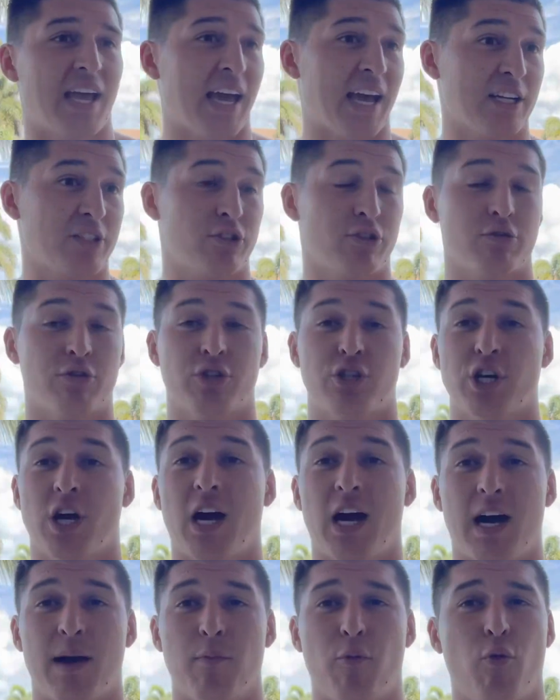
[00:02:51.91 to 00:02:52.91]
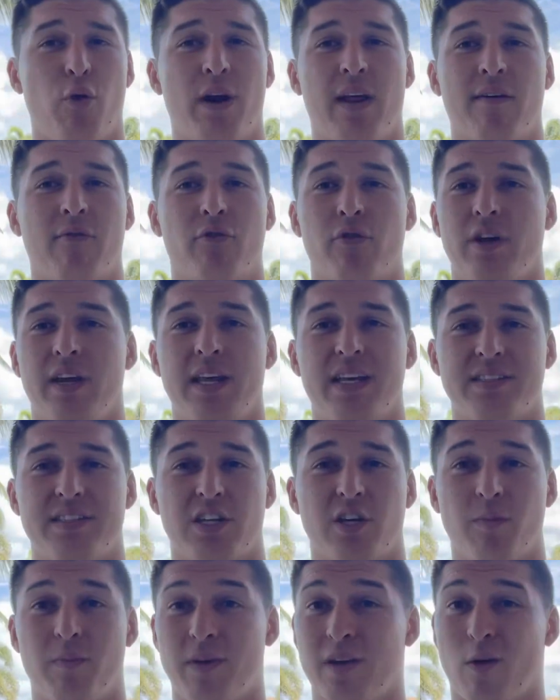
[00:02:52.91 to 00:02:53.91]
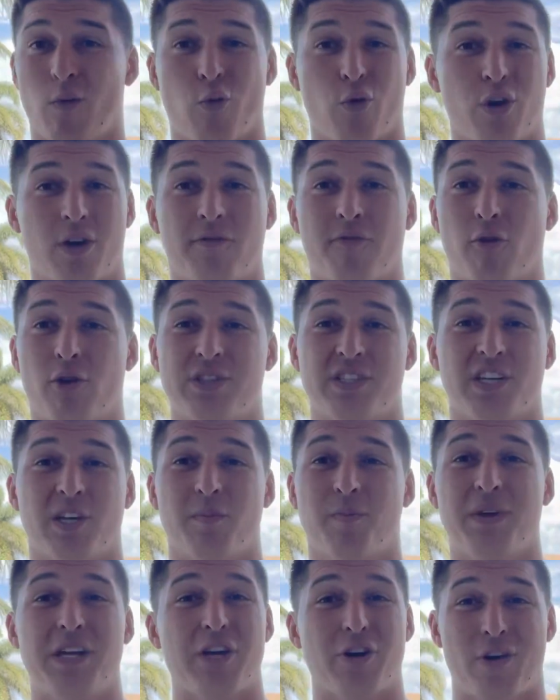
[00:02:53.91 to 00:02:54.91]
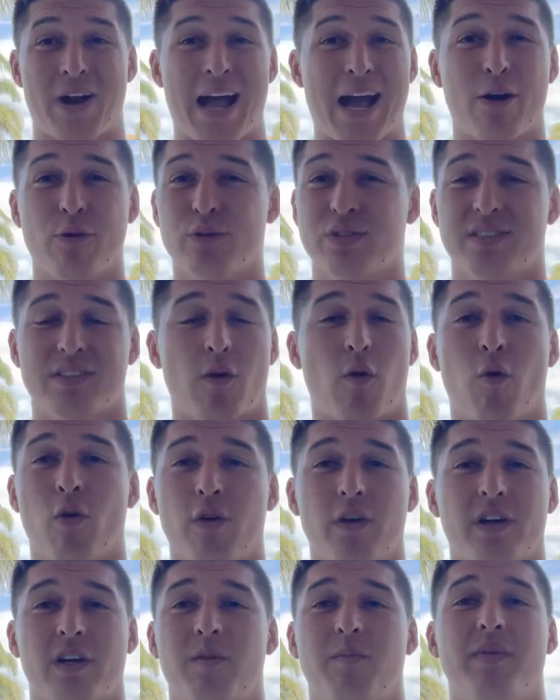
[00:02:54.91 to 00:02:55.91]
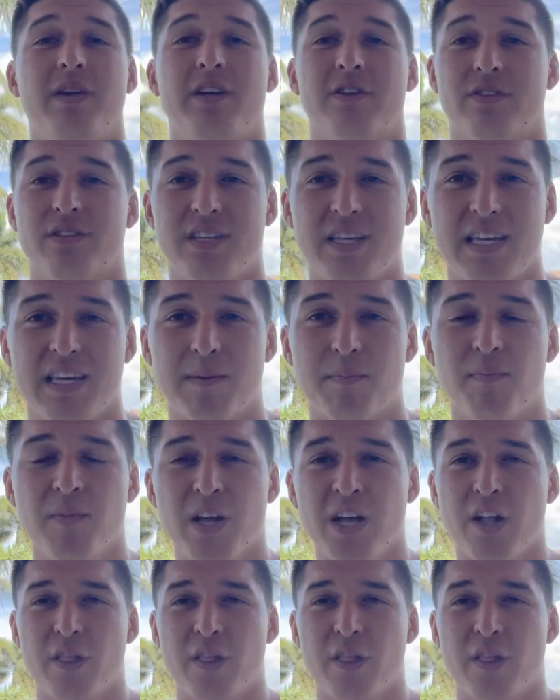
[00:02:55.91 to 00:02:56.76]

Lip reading: At your job, whatever it is. It could be a workforce, it could be your house, or it could be your team.